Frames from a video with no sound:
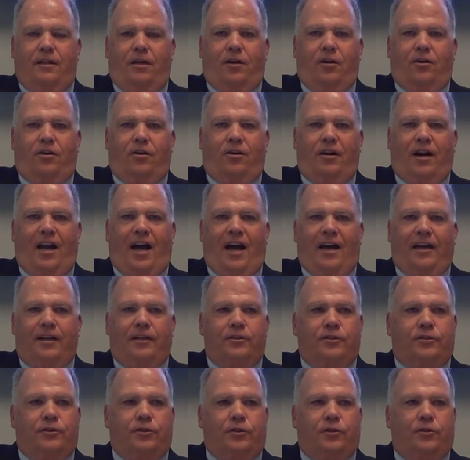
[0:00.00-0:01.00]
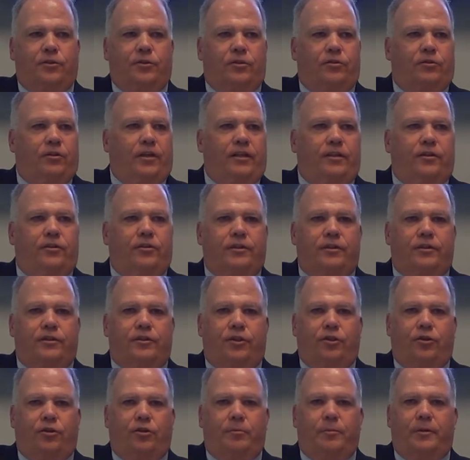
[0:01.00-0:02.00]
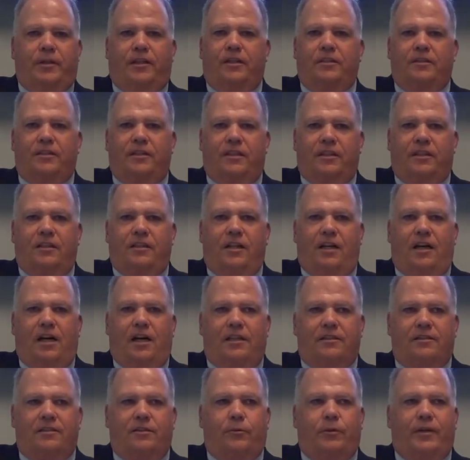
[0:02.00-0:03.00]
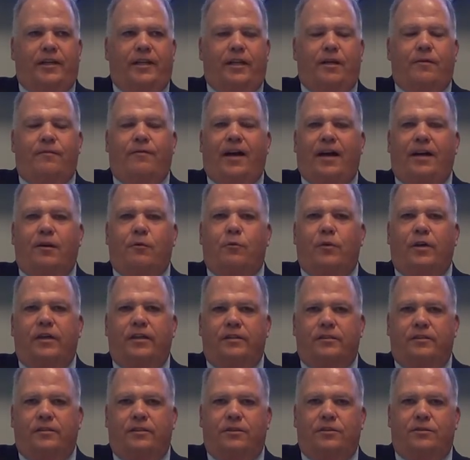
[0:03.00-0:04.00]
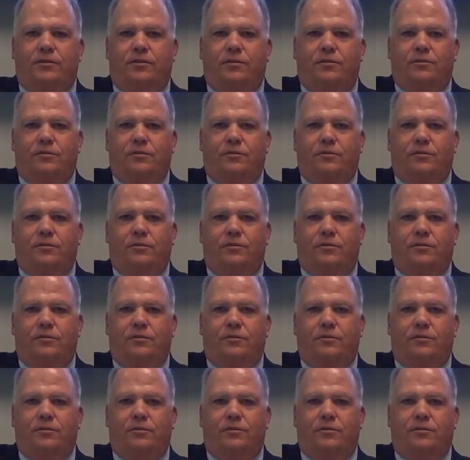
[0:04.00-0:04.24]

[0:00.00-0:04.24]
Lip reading: are not insured or underinsured because of the cost, so we need to find ways to